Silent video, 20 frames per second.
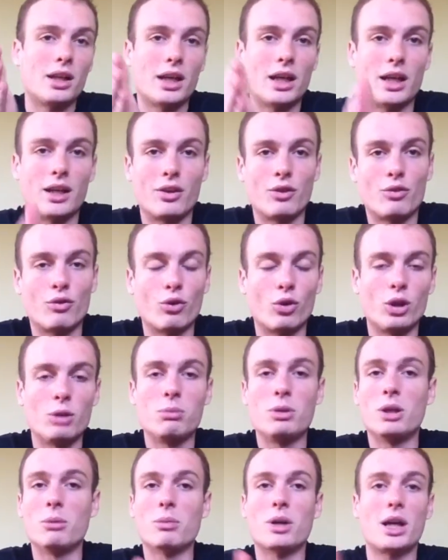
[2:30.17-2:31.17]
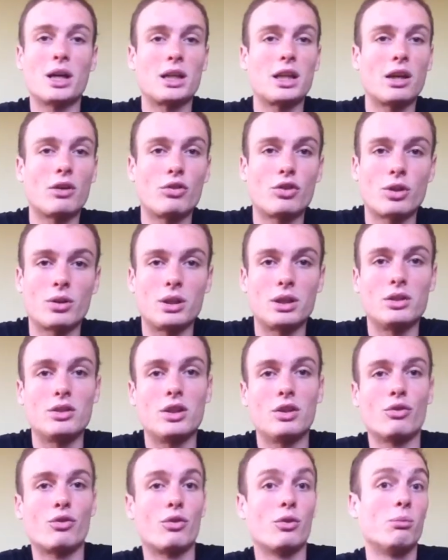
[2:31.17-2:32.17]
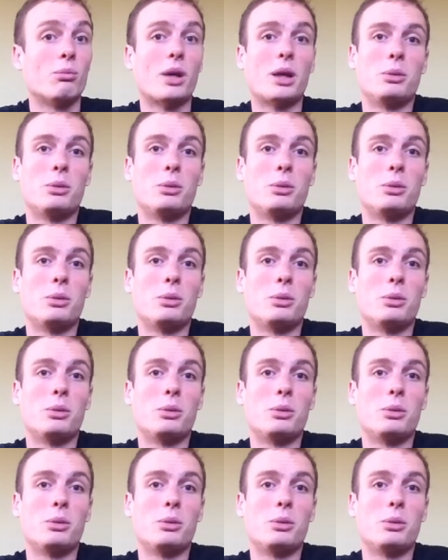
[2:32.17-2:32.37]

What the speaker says: At the 40-minute mark, you have something different.